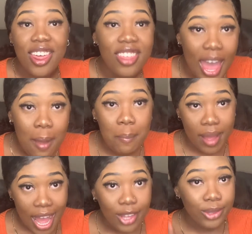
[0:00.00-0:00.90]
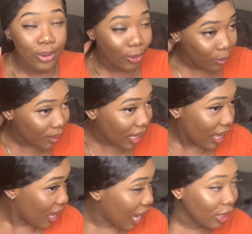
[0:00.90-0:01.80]
that bathroom,
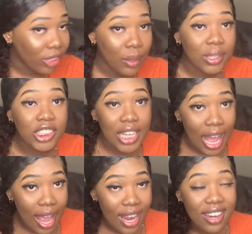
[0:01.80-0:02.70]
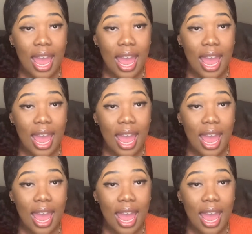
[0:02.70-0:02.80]
I thought they was chatting.